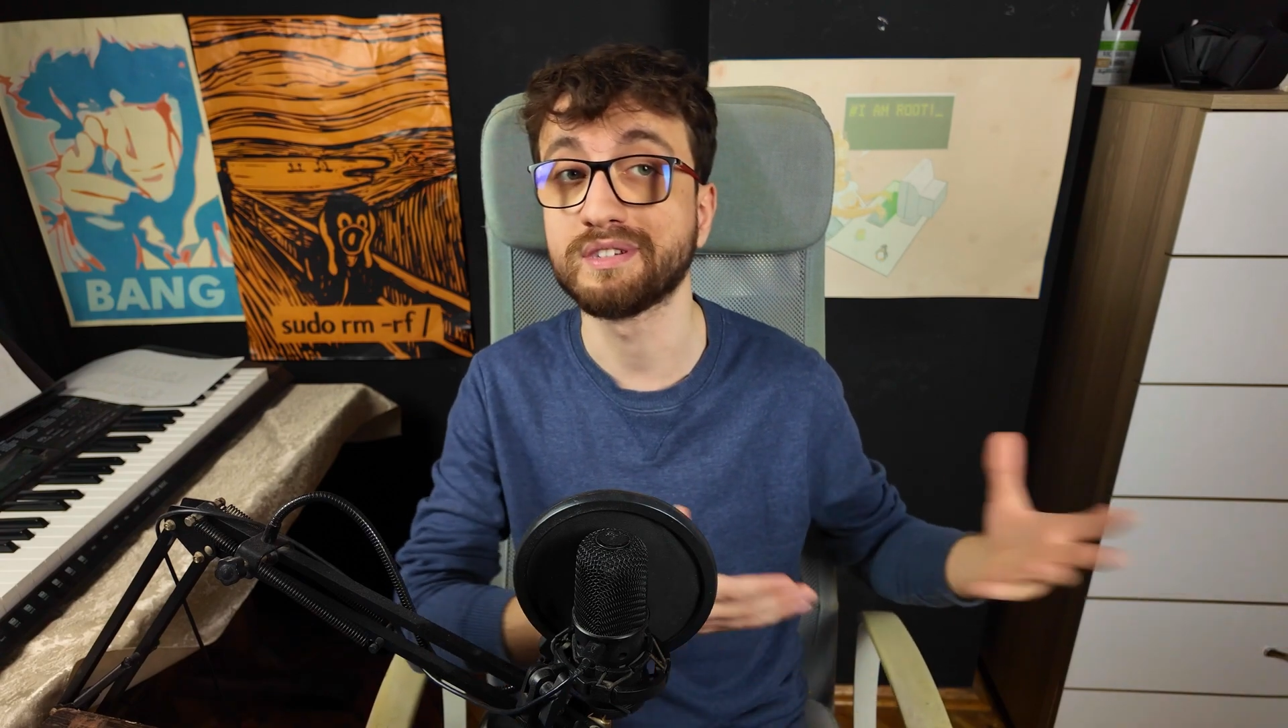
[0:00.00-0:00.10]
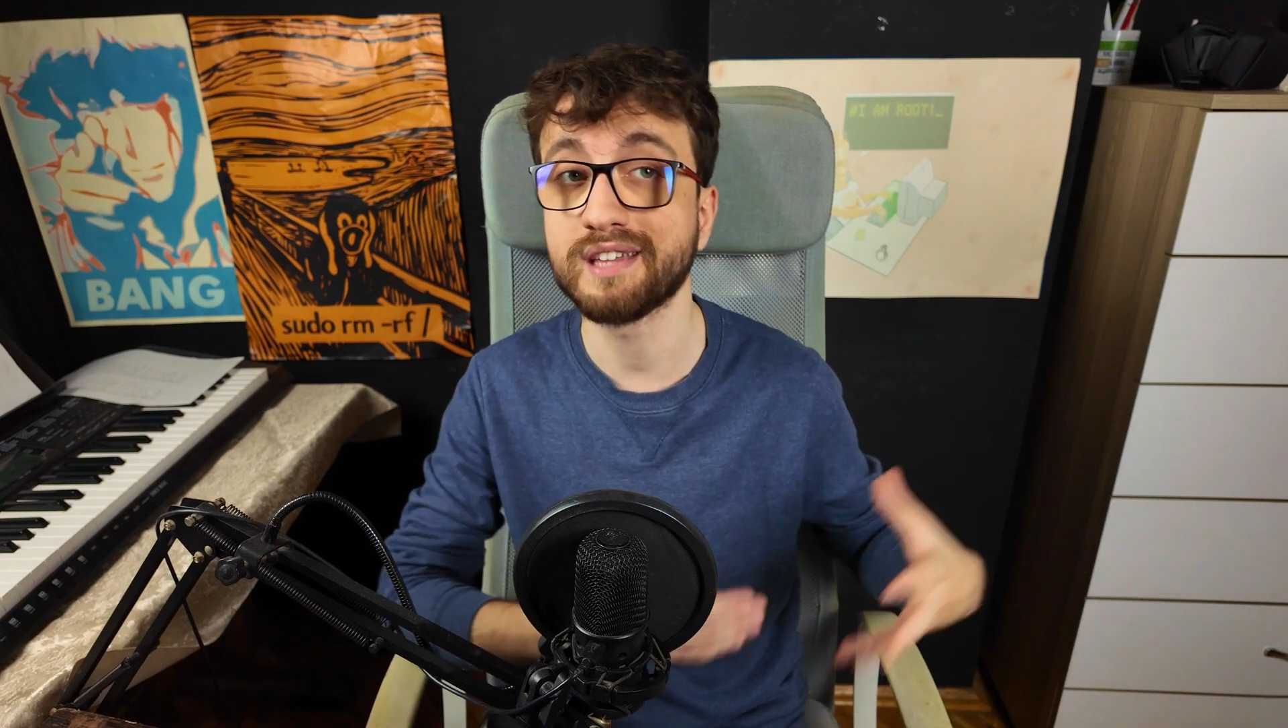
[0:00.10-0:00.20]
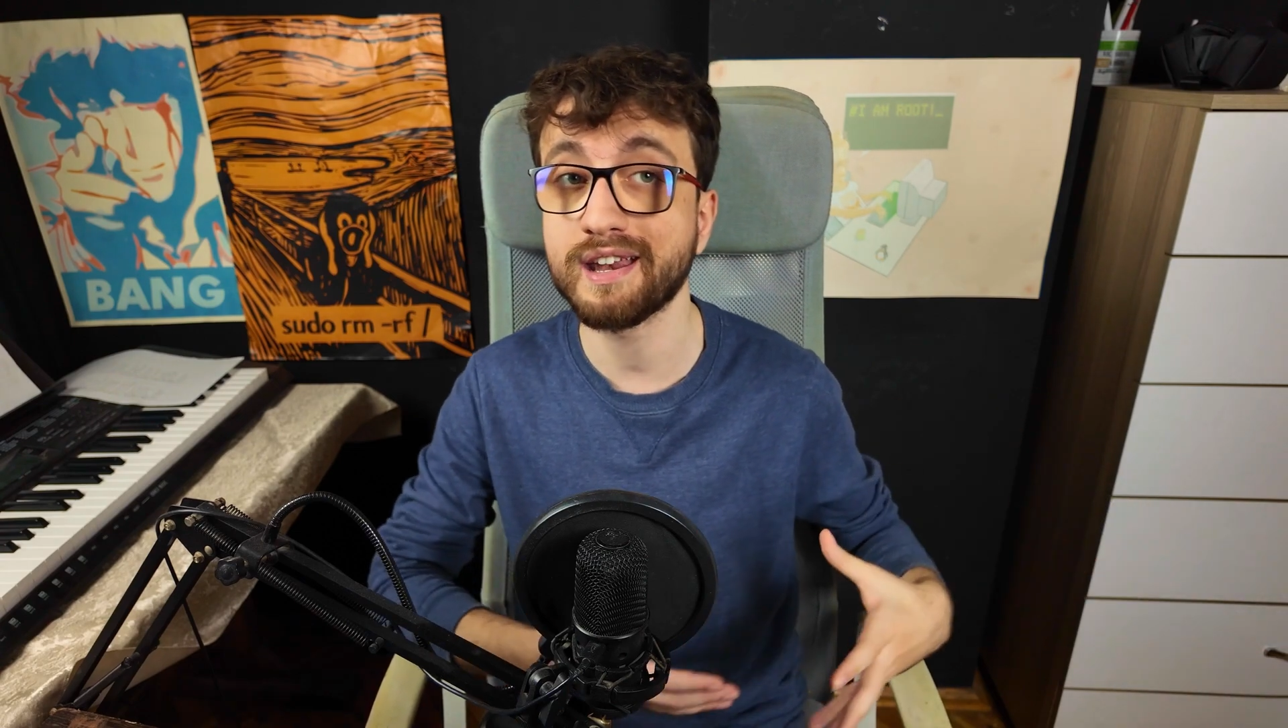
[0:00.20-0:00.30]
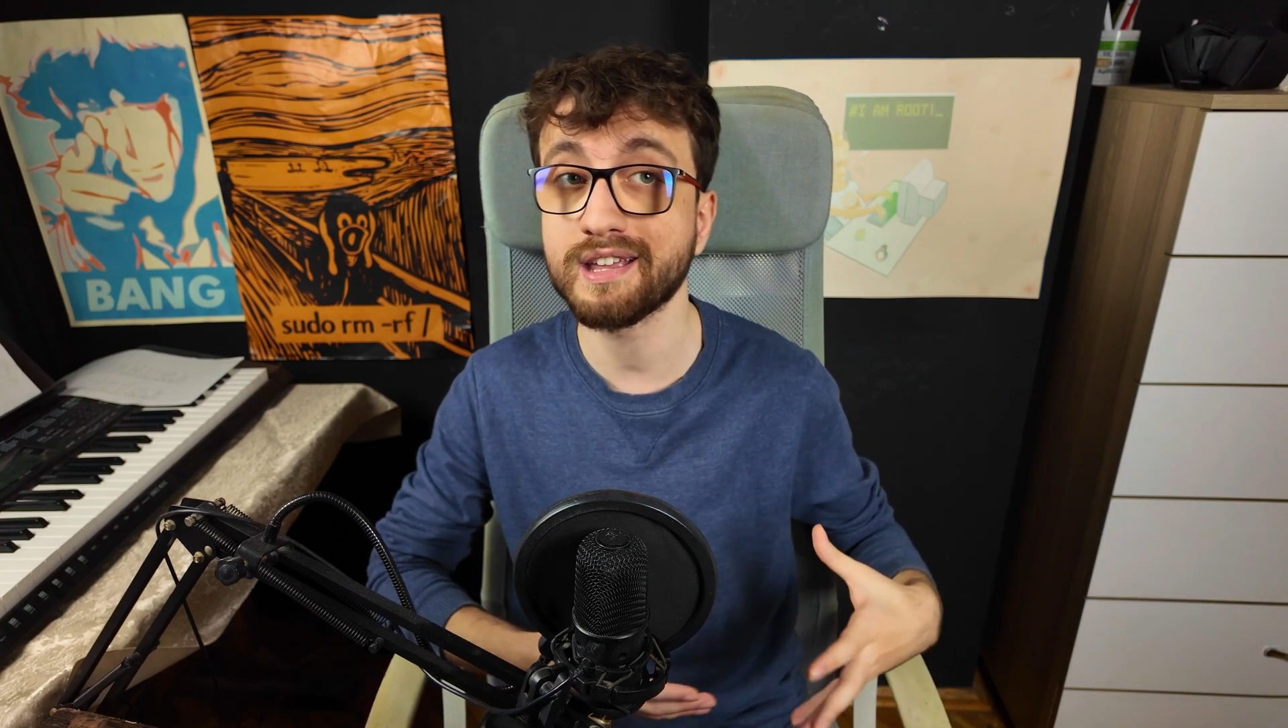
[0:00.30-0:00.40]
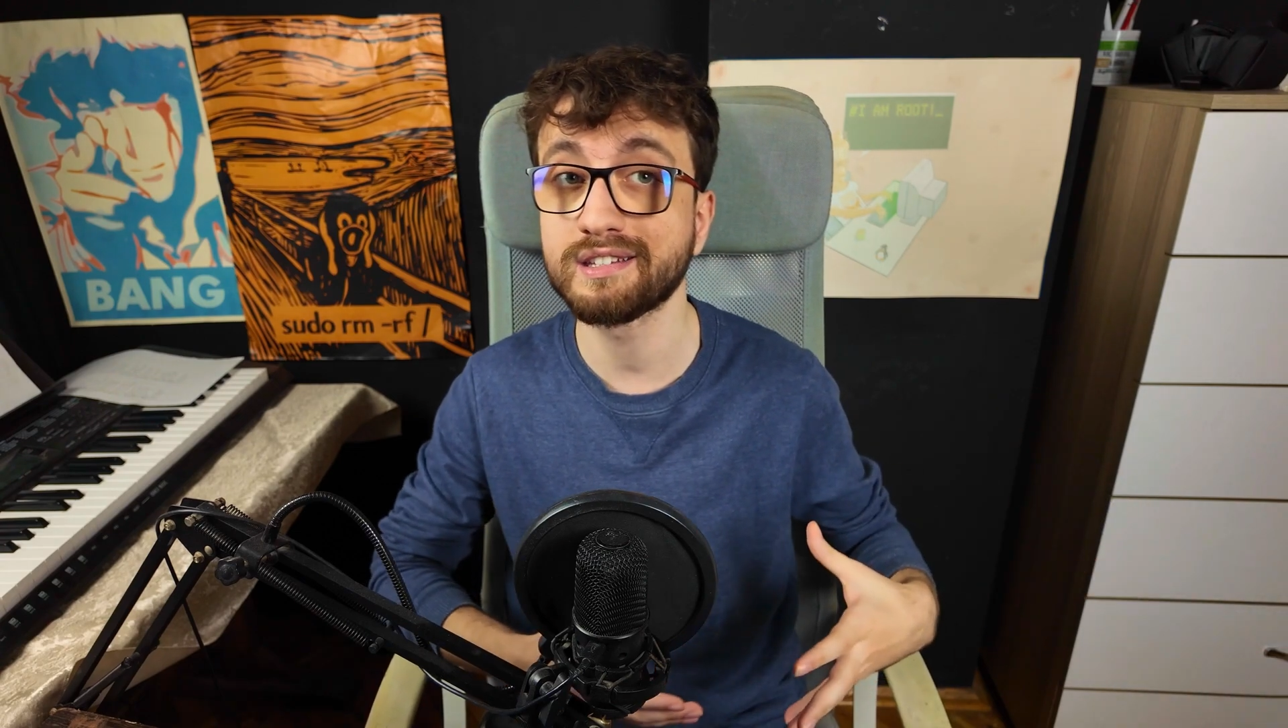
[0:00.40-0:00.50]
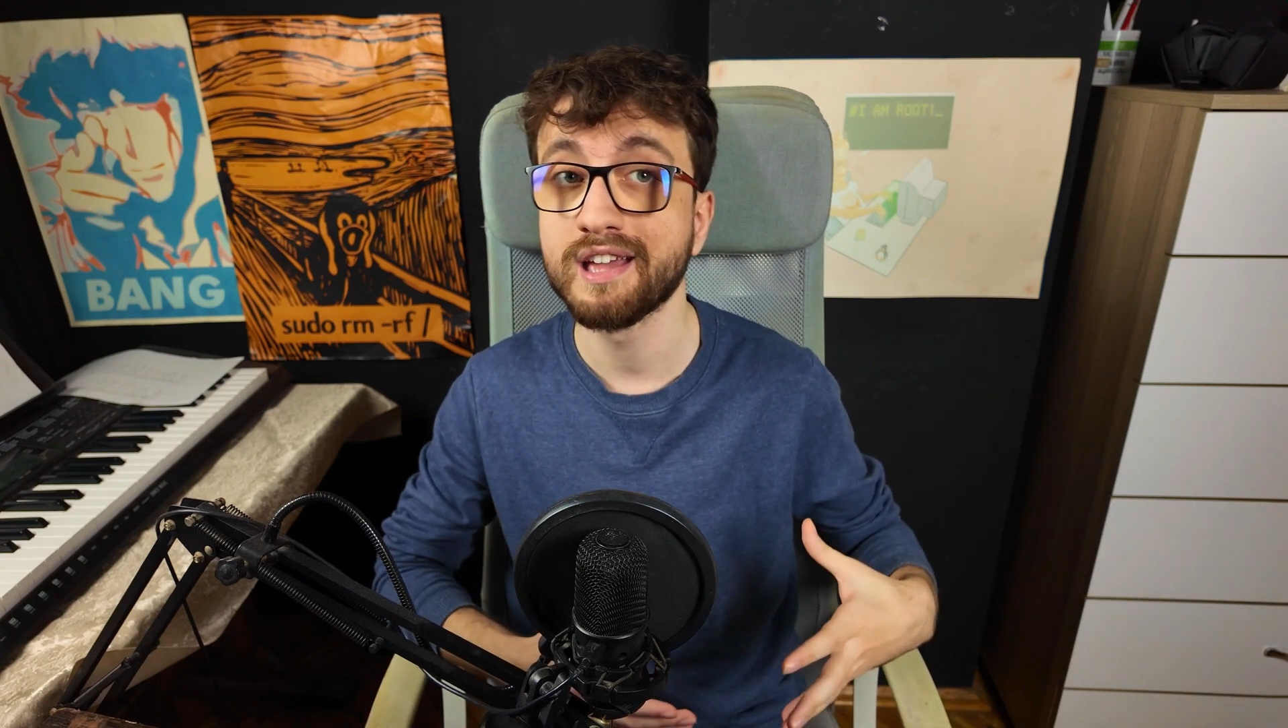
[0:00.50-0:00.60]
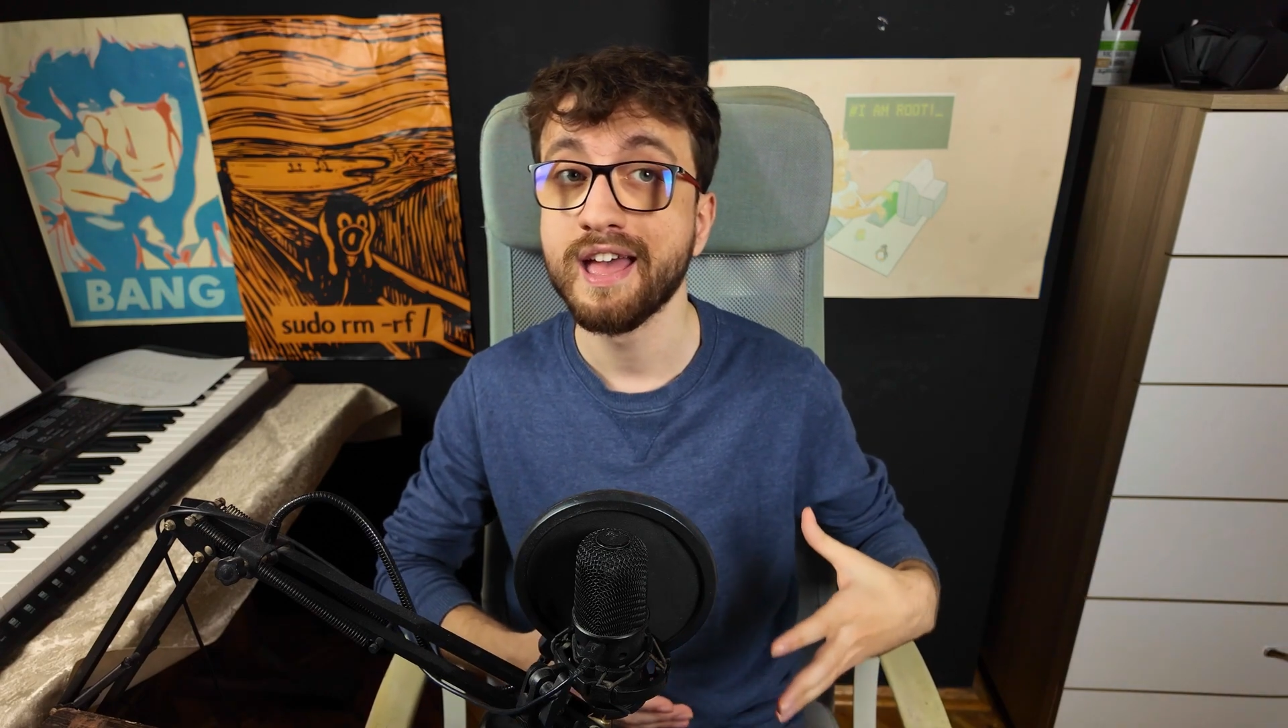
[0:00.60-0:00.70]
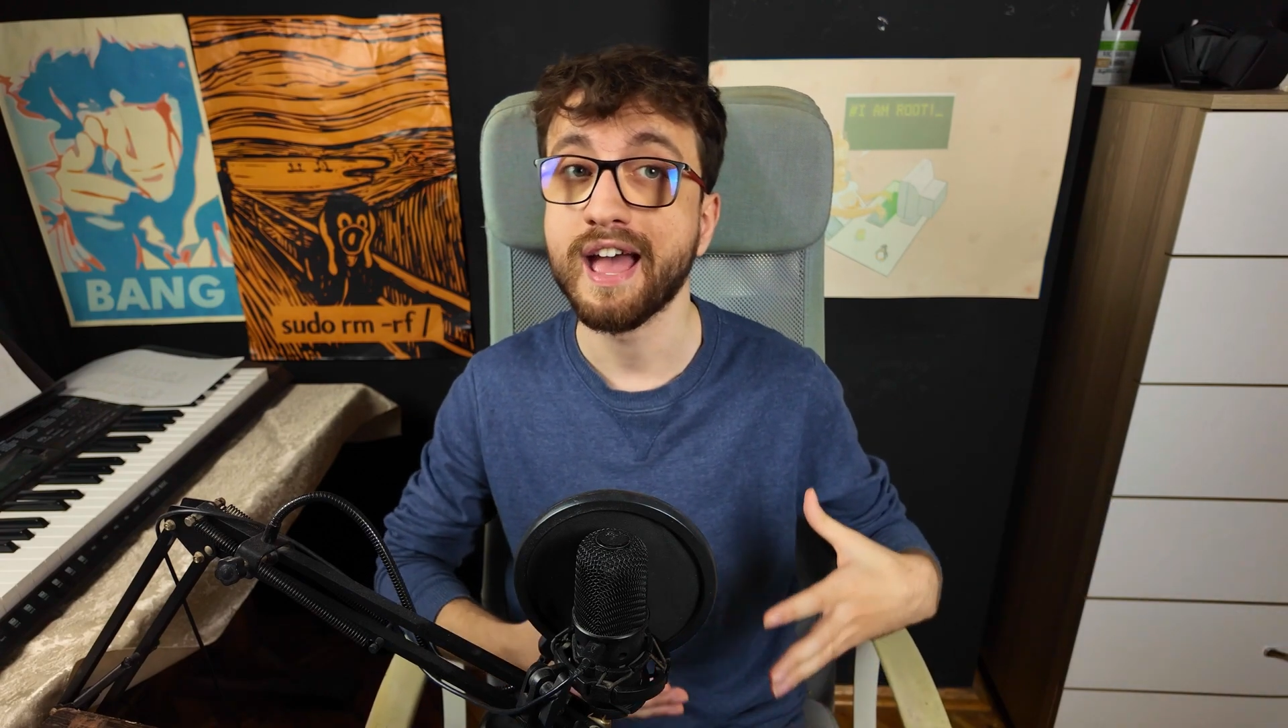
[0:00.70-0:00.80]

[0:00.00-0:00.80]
settings,